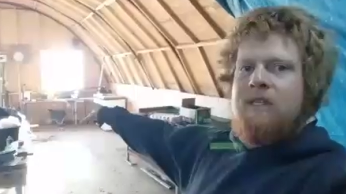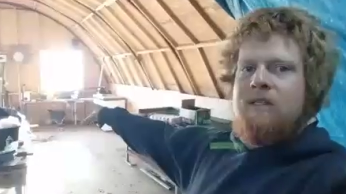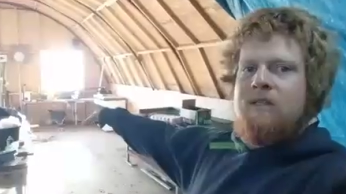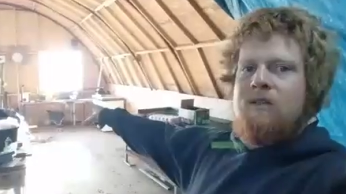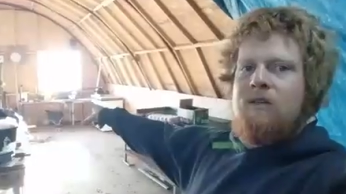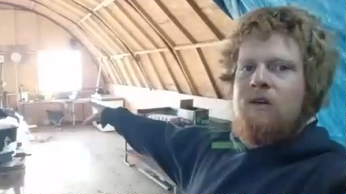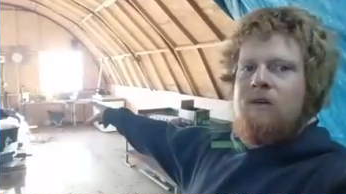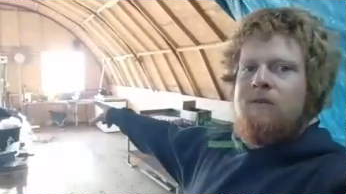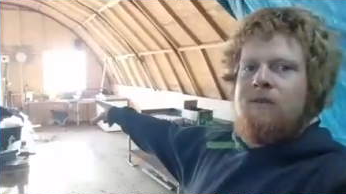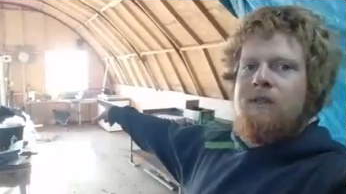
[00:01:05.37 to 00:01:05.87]

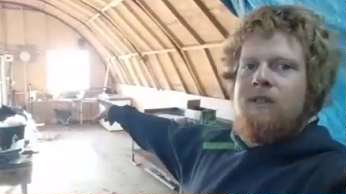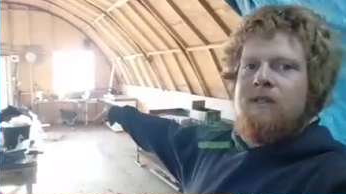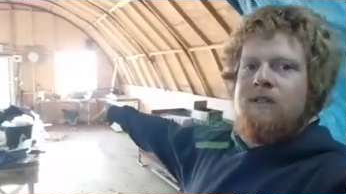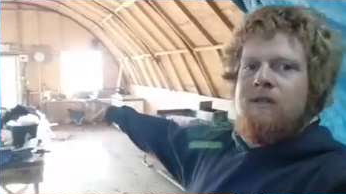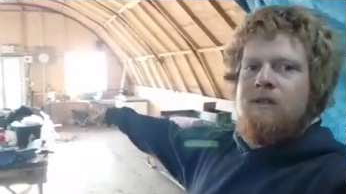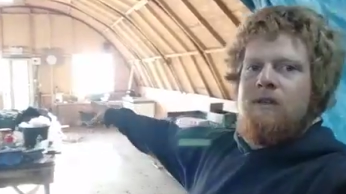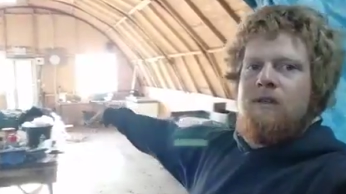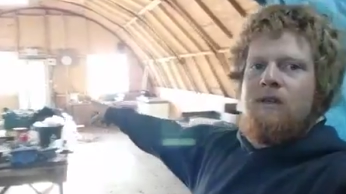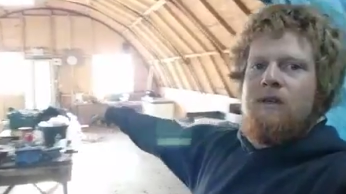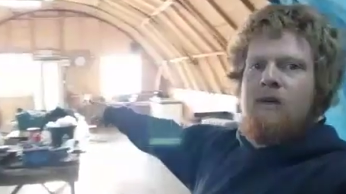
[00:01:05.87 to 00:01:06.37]
and
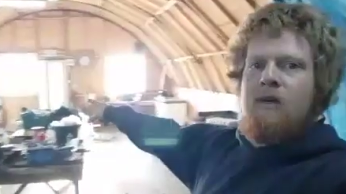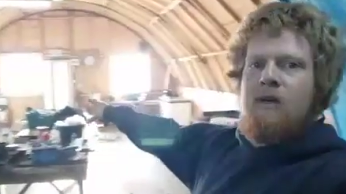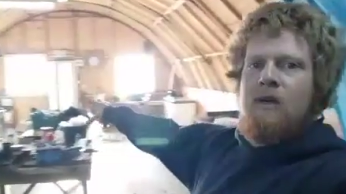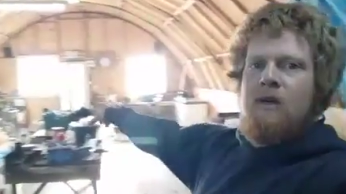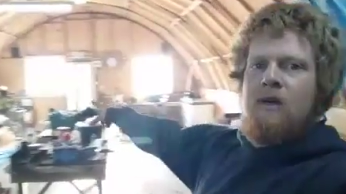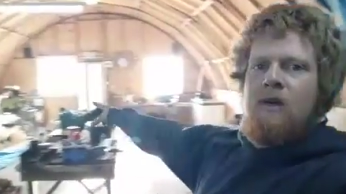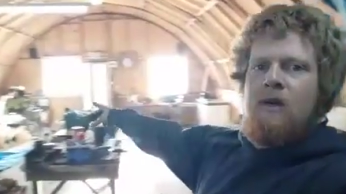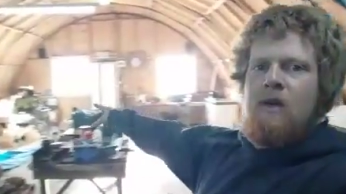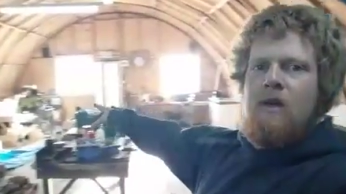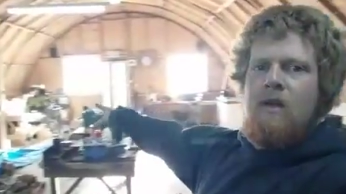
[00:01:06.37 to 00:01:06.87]
coffees.
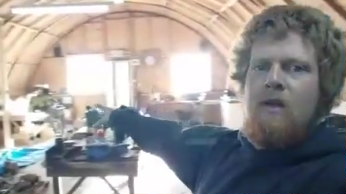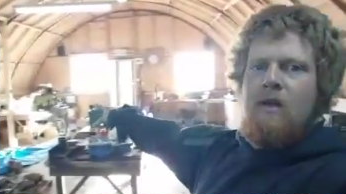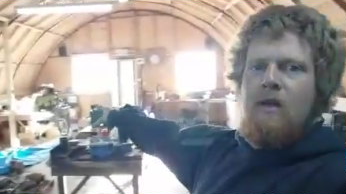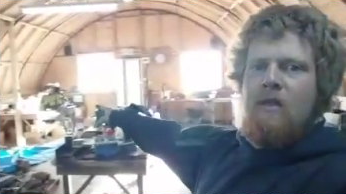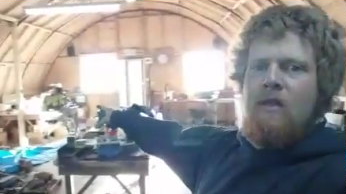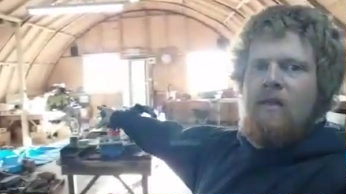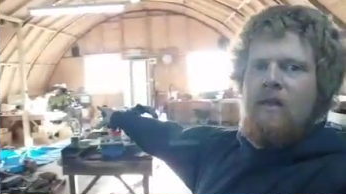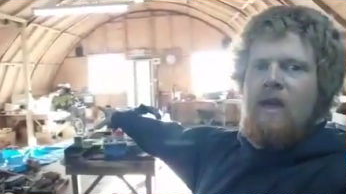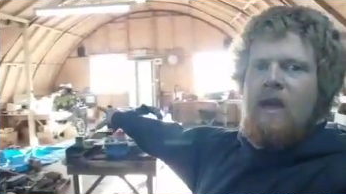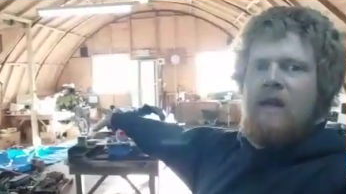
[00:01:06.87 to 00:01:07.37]

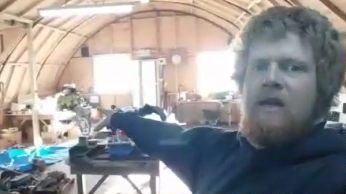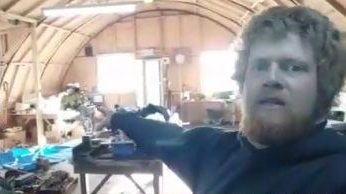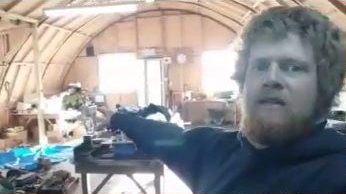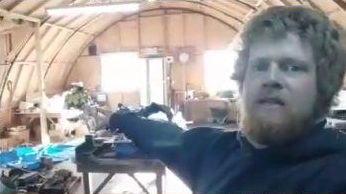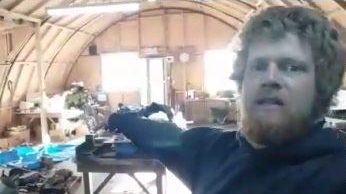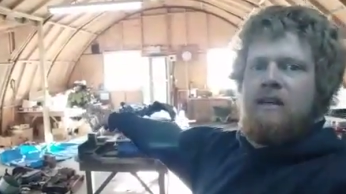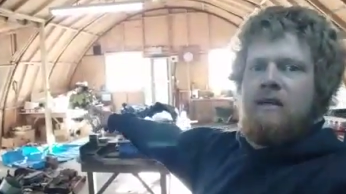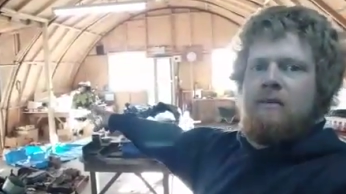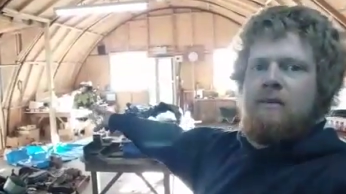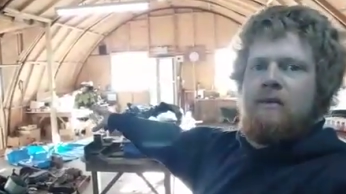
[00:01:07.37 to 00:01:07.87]
That
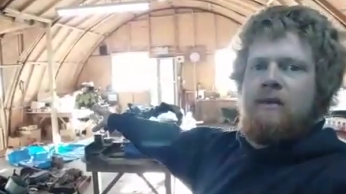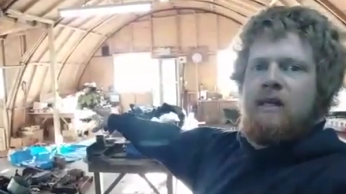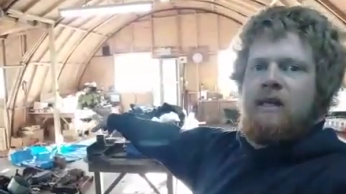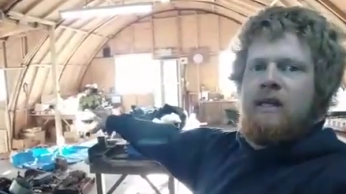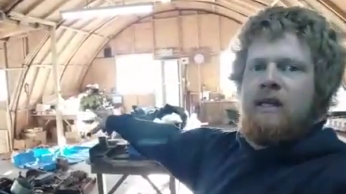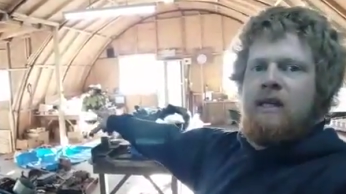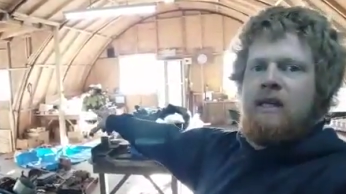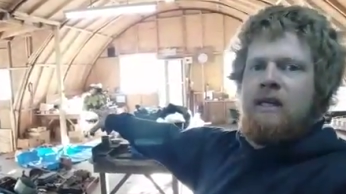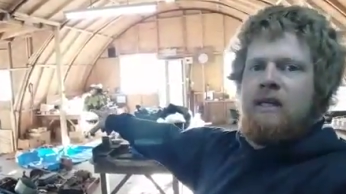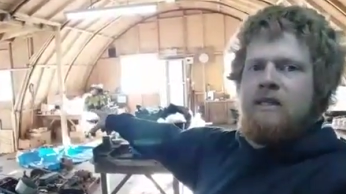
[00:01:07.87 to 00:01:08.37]
table
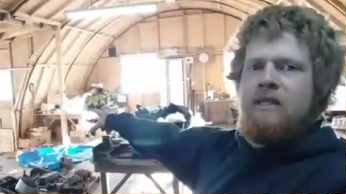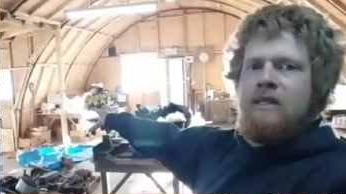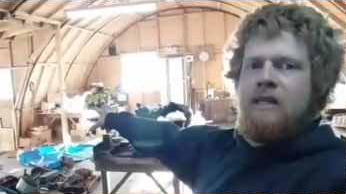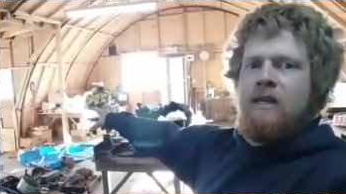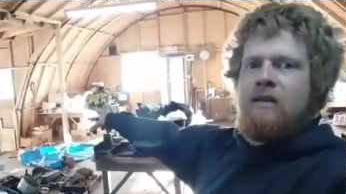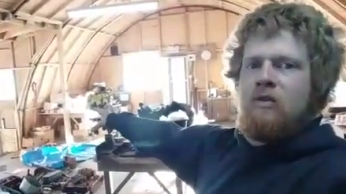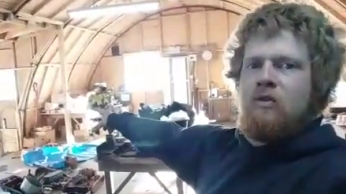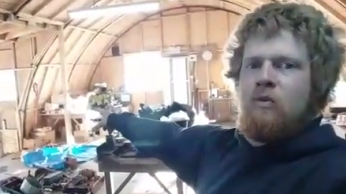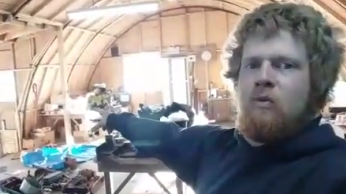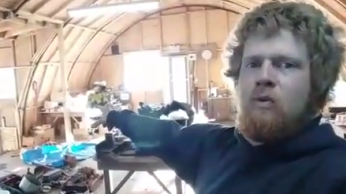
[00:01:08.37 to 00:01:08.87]
there is the
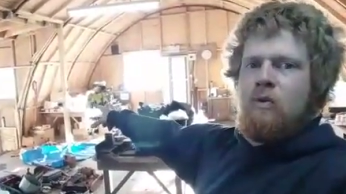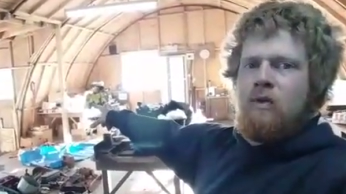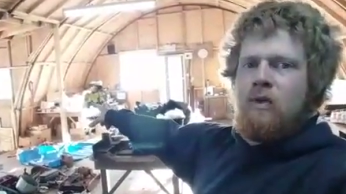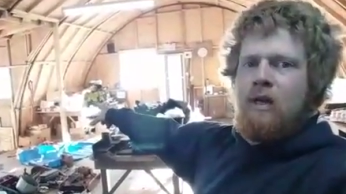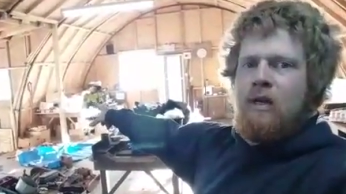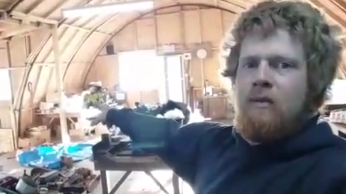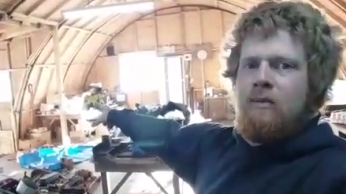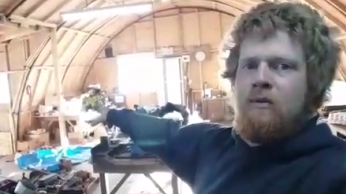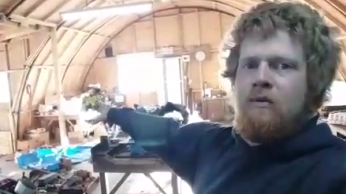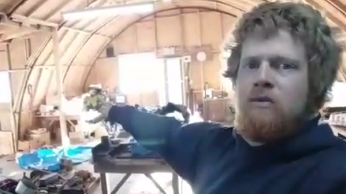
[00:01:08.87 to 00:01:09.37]
actual wool
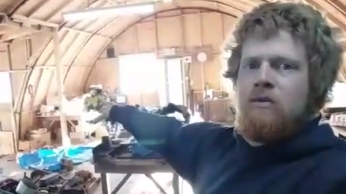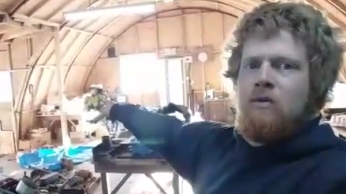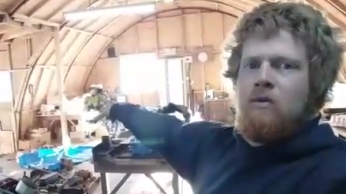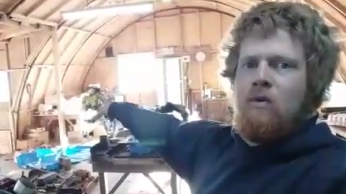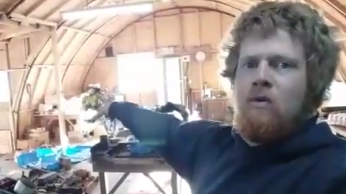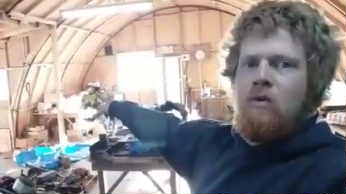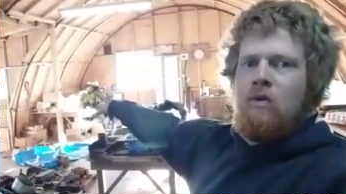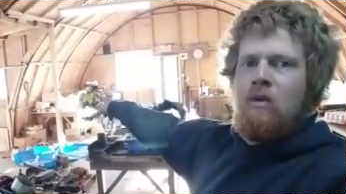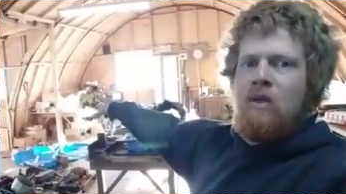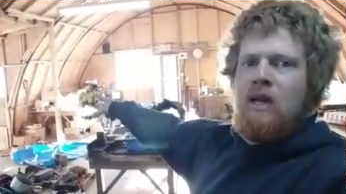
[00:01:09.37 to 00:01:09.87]
table, so
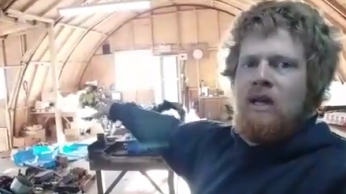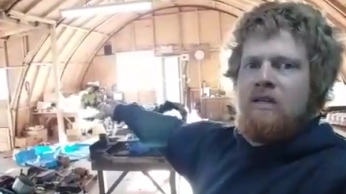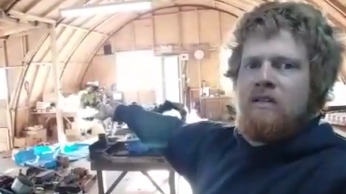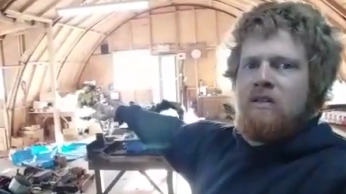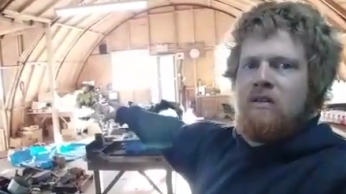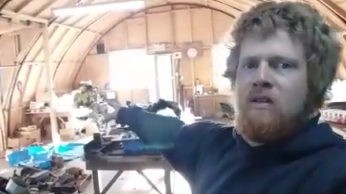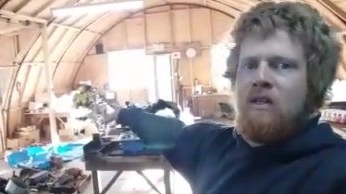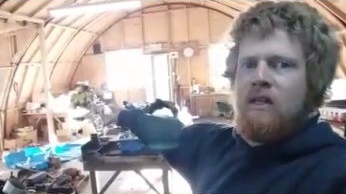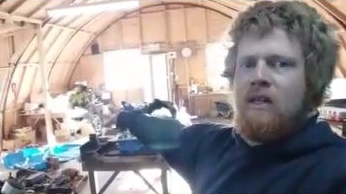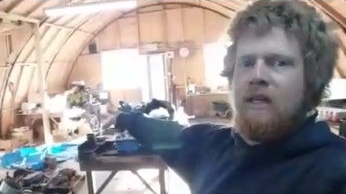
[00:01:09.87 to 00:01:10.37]
all that's
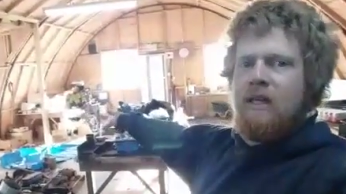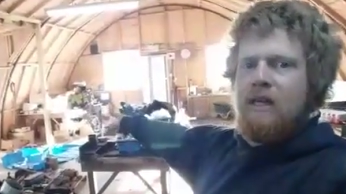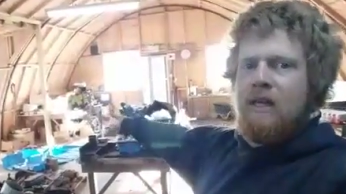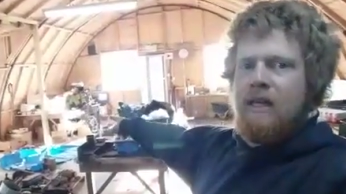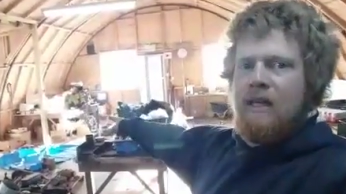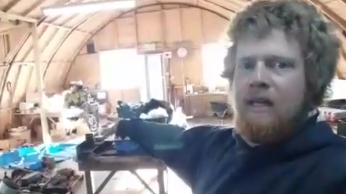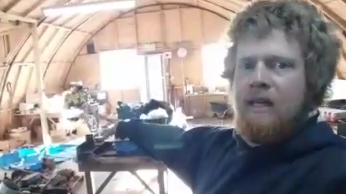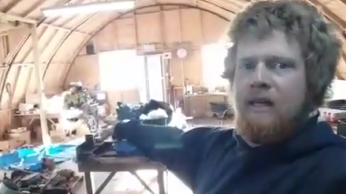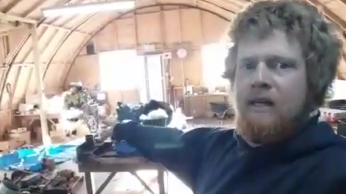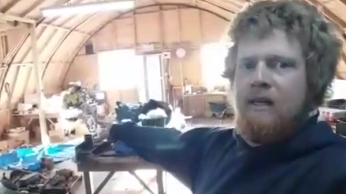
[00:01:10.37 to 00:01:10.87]
got to get
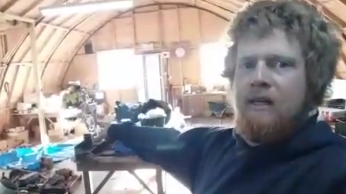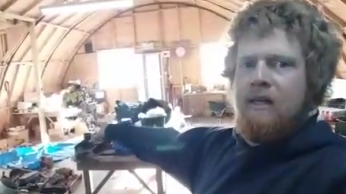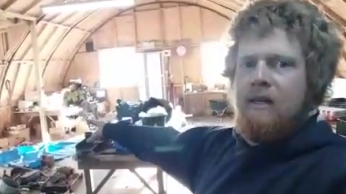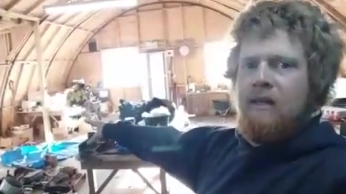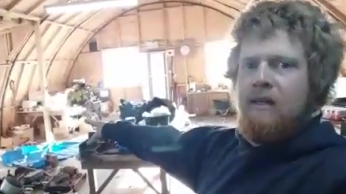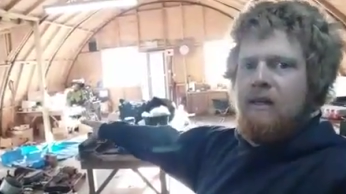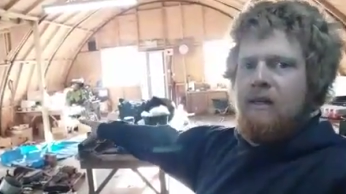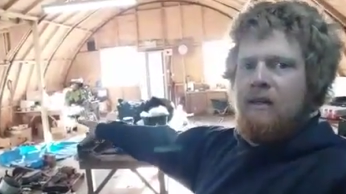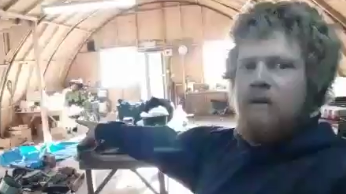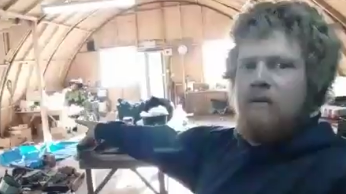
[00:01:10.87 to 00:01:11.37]
cleared,
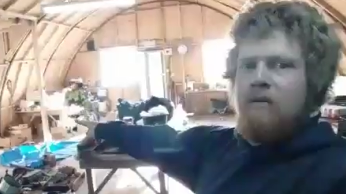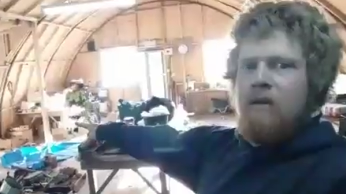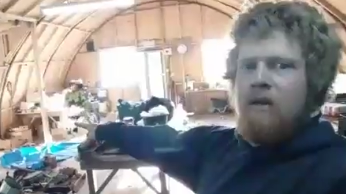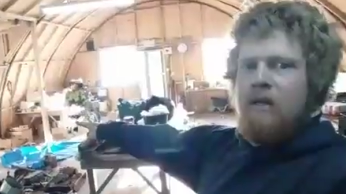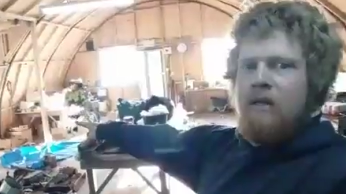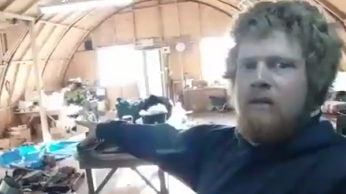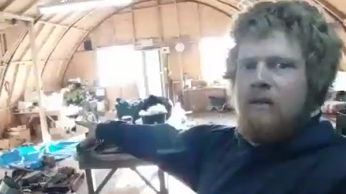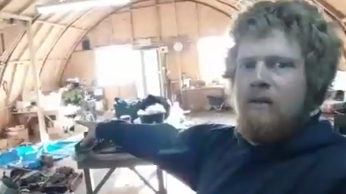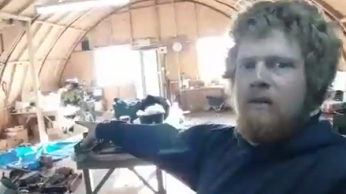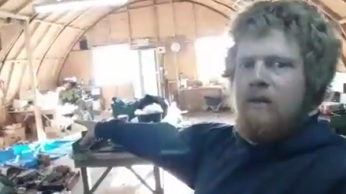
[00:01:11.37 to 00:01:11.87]

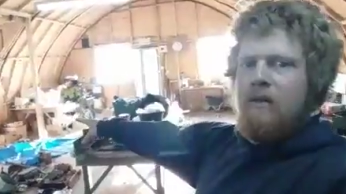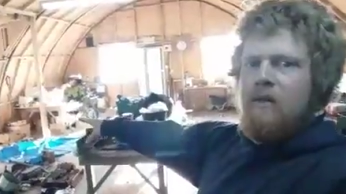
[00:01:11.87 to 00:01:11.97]
ready.